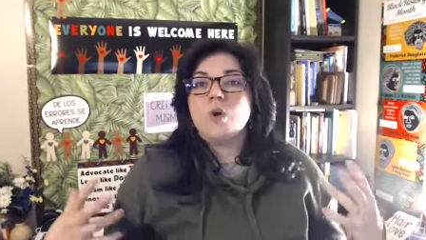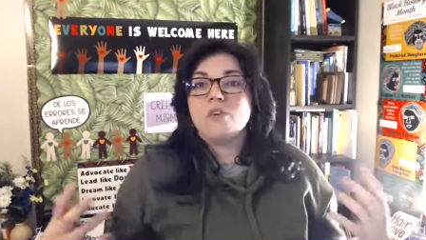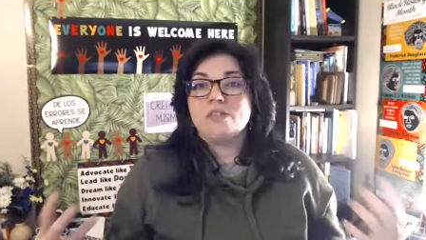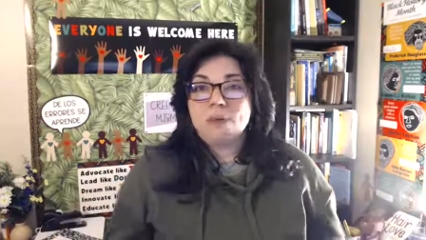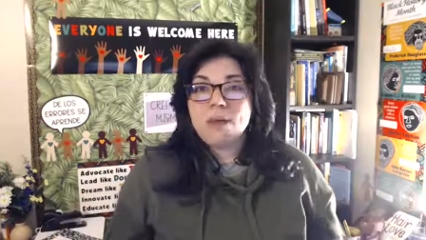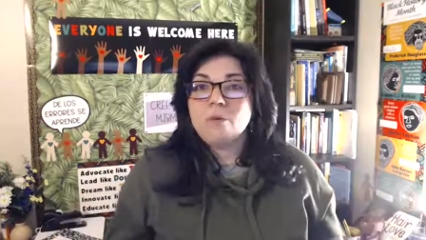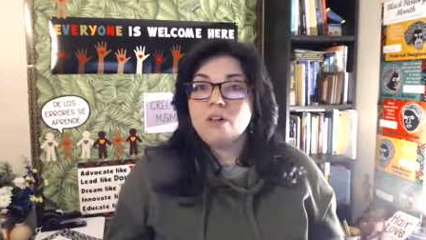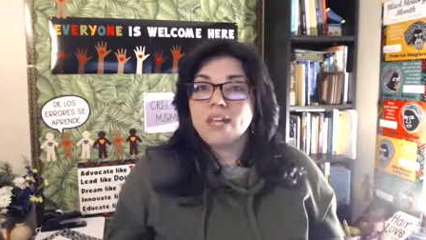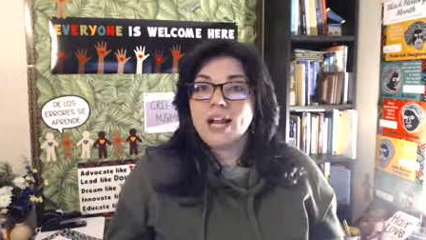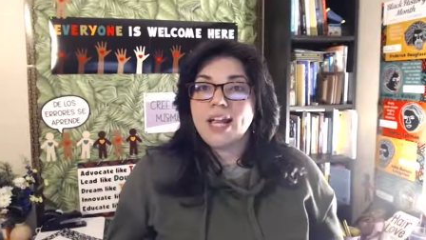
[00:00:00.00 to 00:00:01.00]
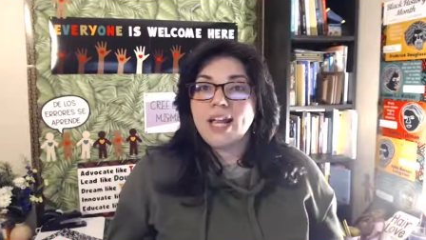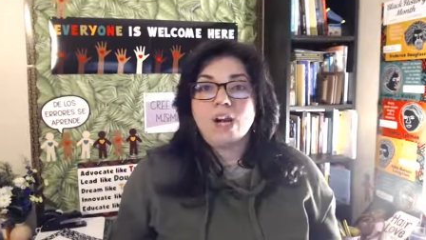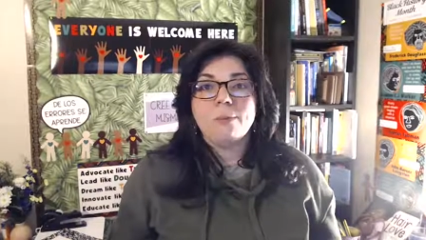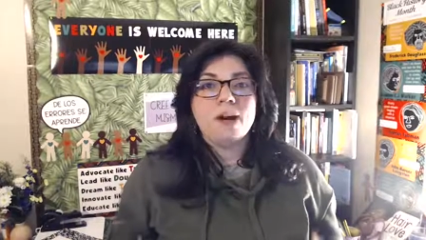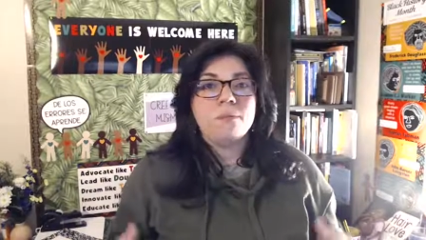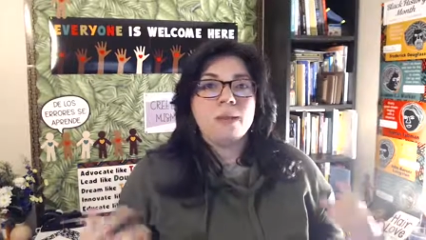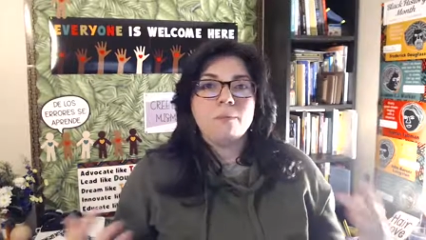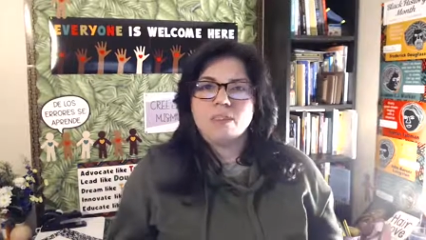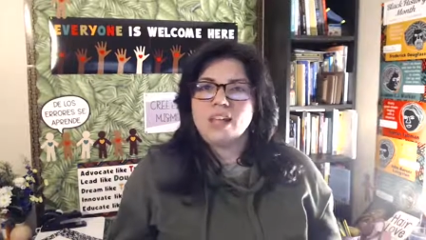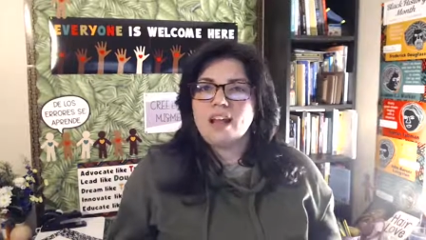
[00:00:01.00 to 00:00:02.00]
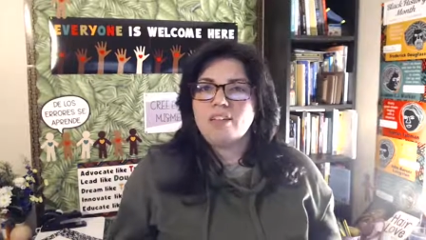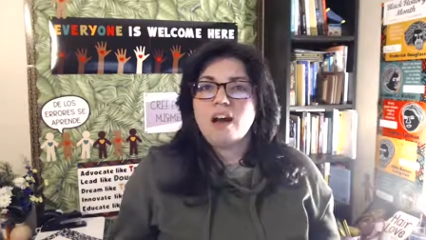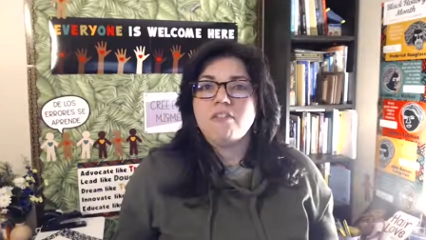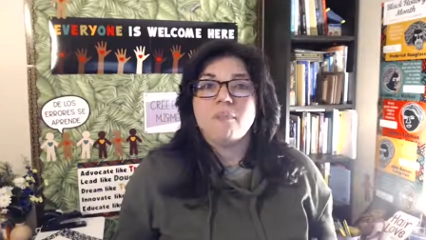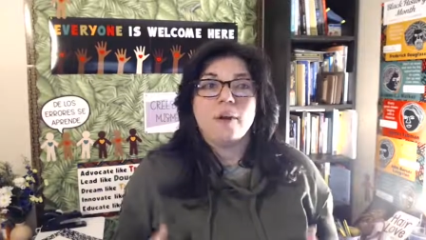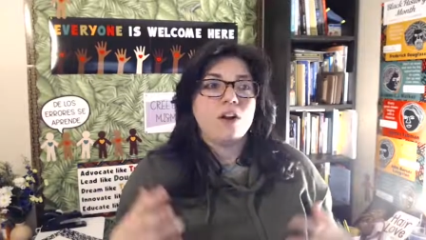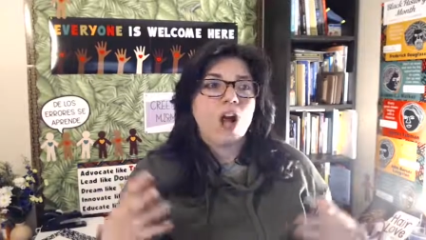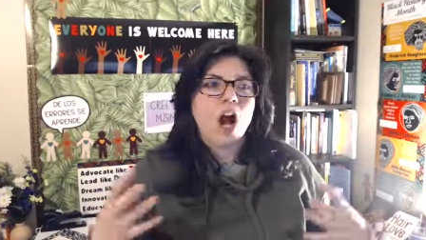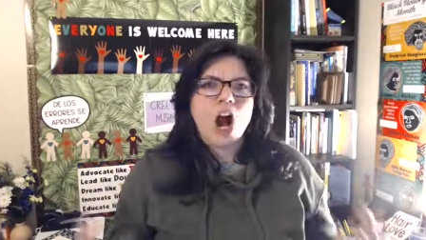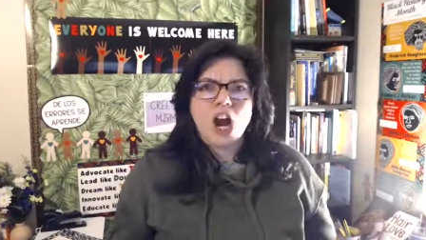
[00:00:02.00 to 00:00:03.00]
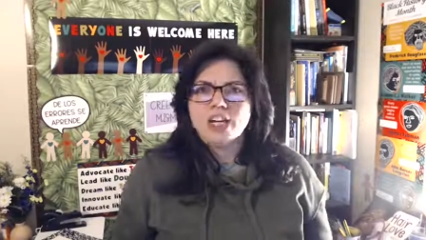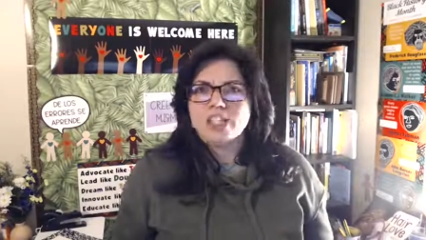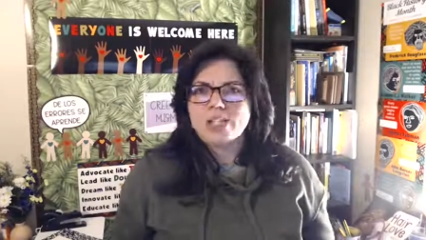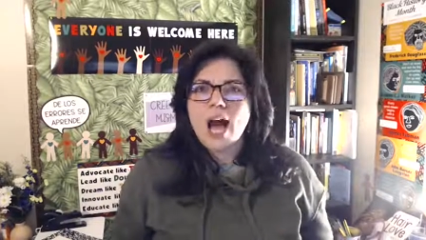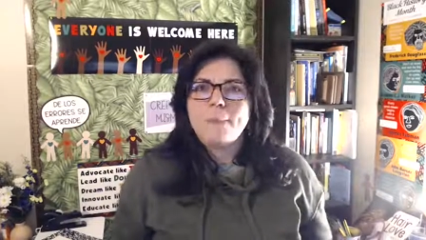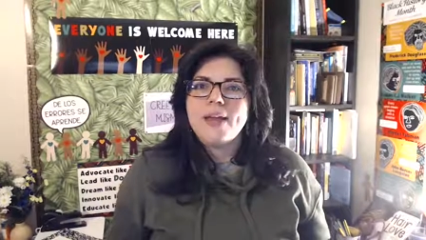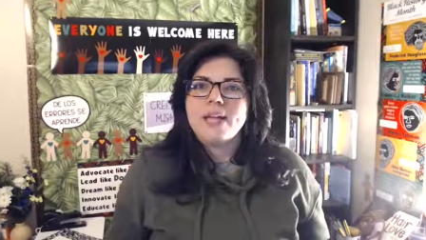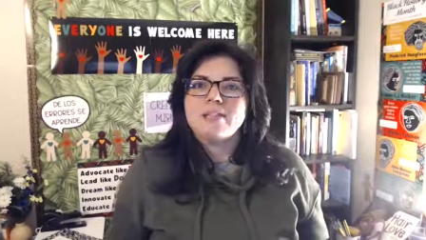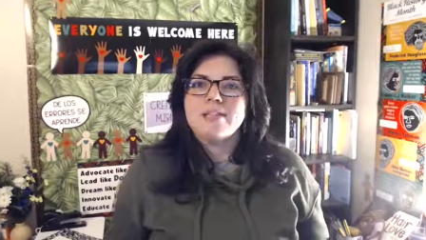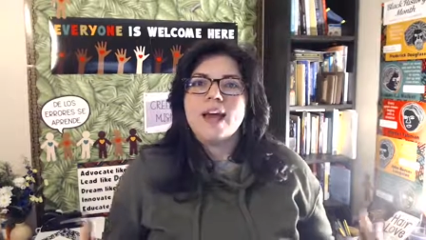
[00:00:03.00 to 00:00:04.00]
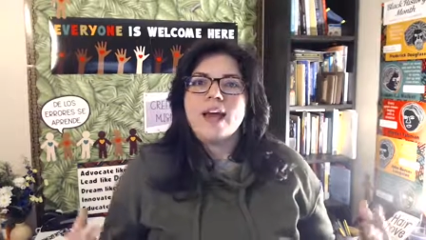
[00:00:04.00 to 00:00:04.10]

with people that I care about, people that I love about hard topics,